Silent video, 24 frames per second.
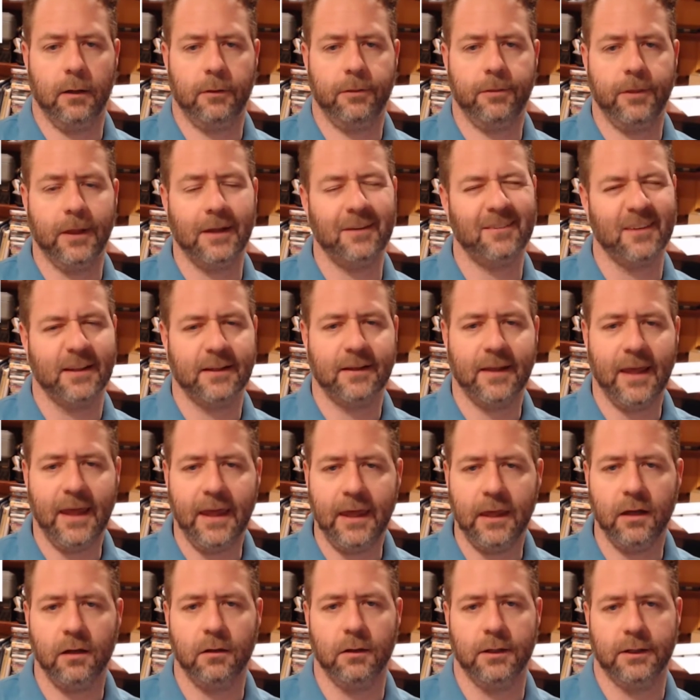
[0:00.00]
things like
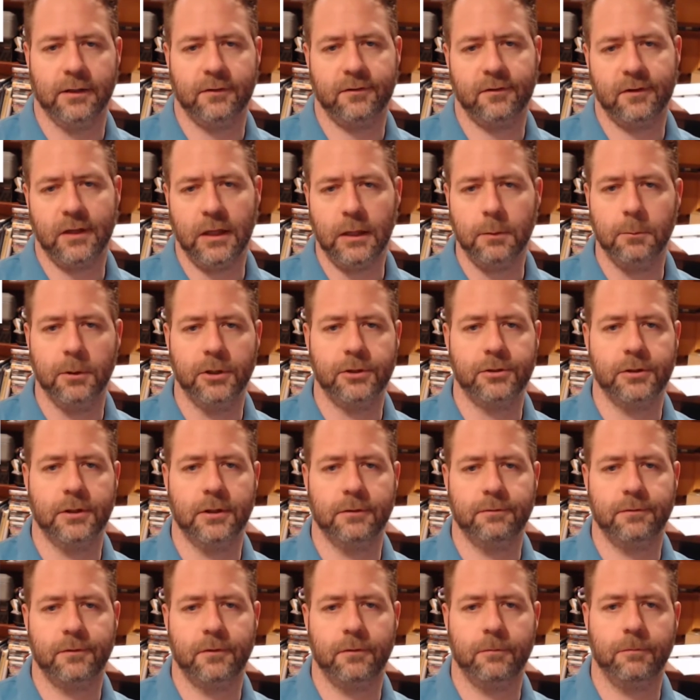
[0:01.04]
handling schema
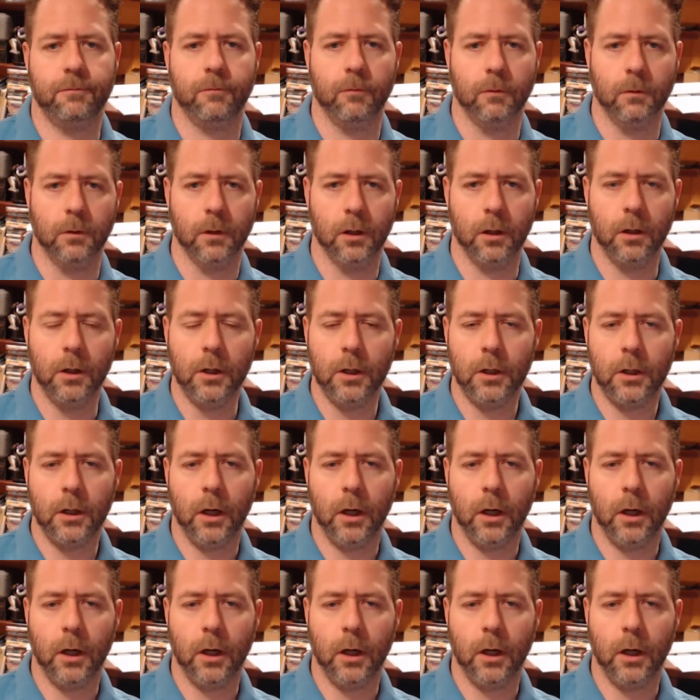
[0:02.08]
drift for